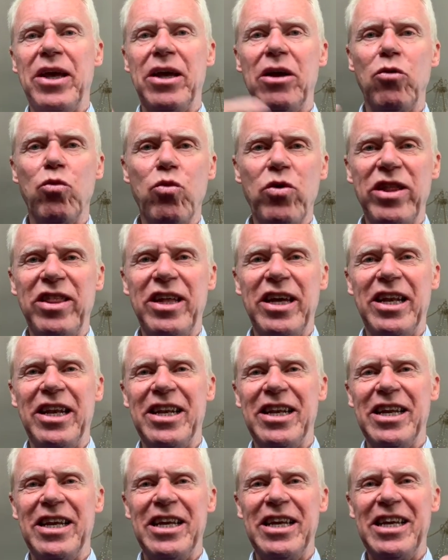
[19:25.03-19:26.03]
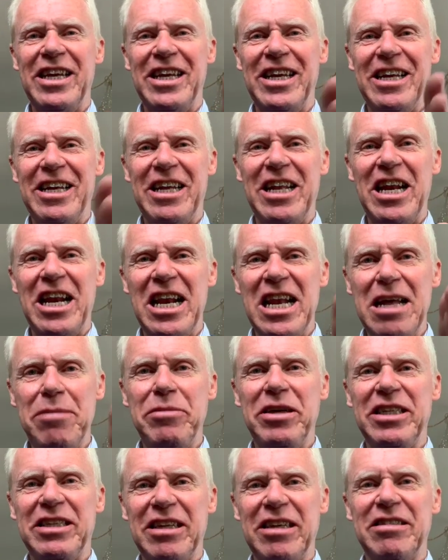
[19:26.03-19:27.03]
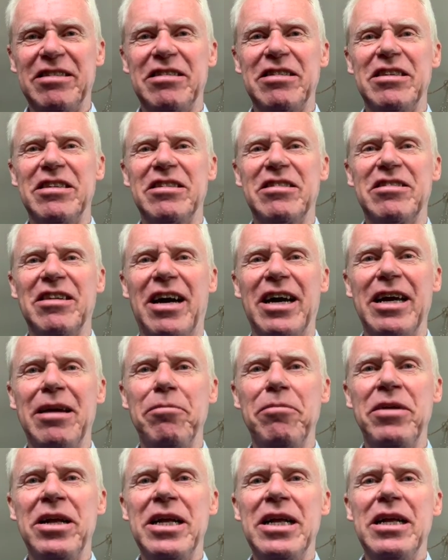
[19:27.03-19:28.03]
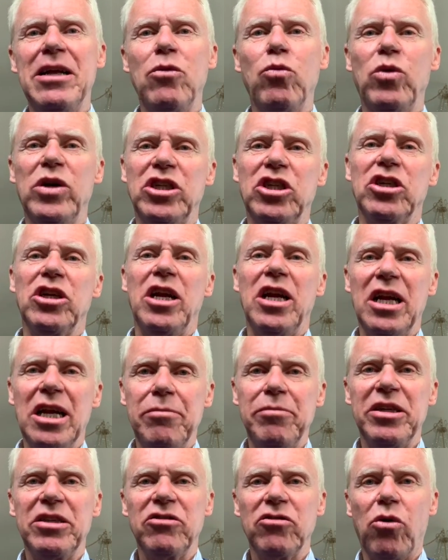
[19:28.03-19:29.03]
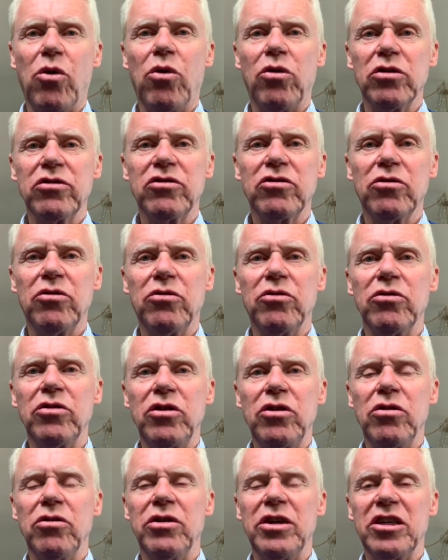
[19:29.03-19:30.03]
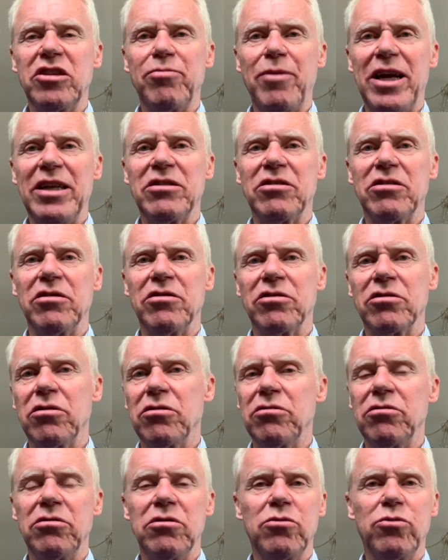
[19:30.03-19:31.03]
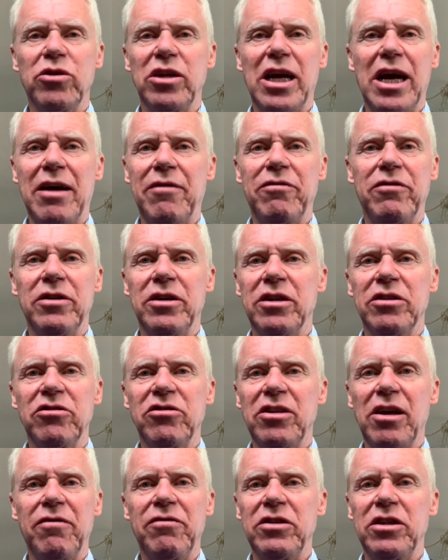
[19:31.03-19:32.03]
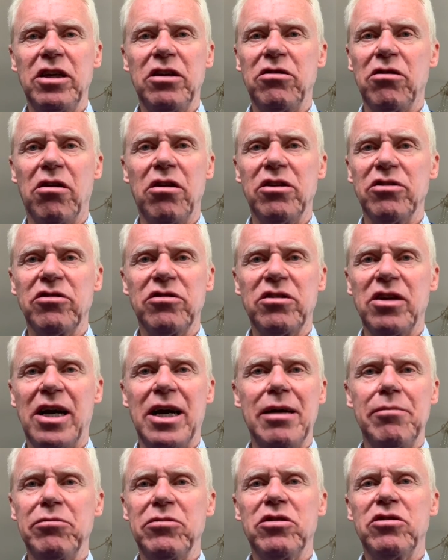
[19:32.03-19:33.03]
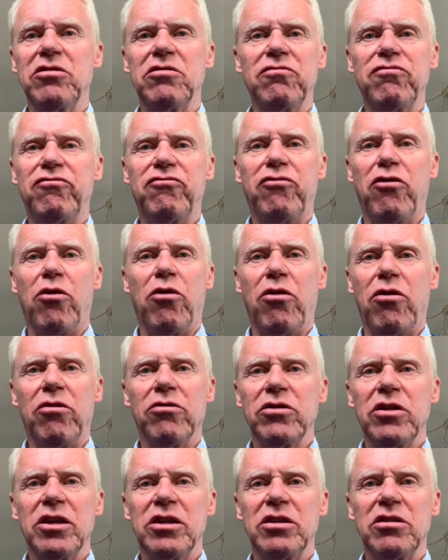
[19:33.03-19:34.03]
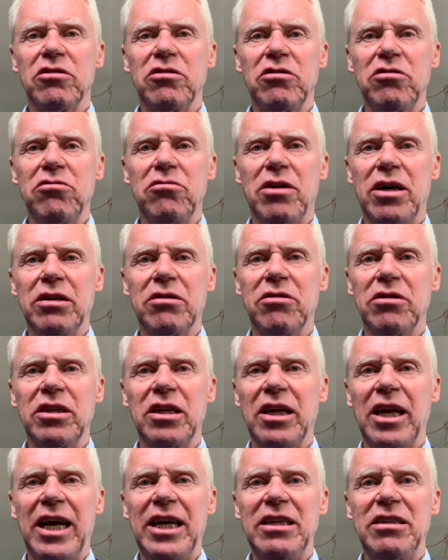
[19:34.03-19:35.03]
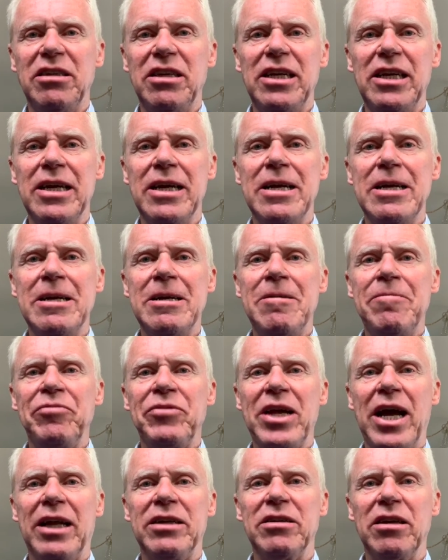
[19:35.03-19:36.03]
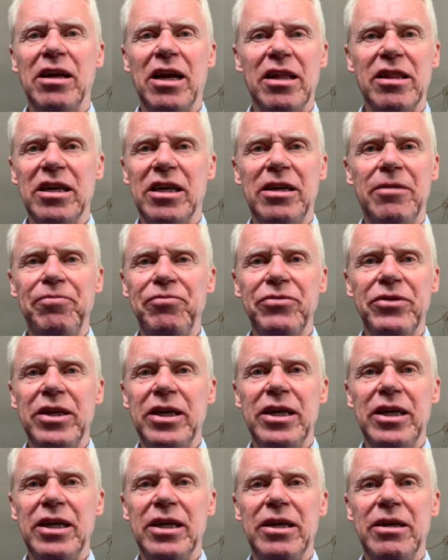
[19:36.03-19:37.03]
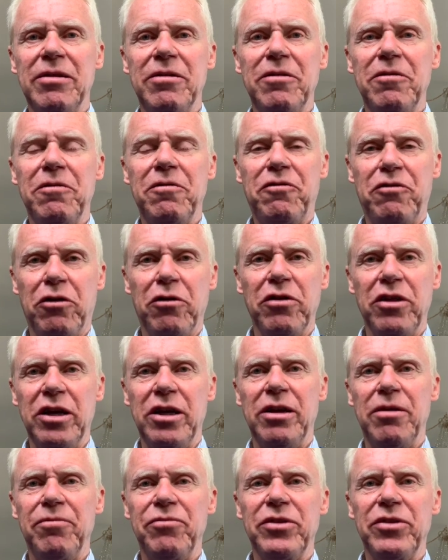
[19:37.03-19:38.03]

within a limited time, which limits also your expenses. So you would have $70 times 4, that is 280, and another for the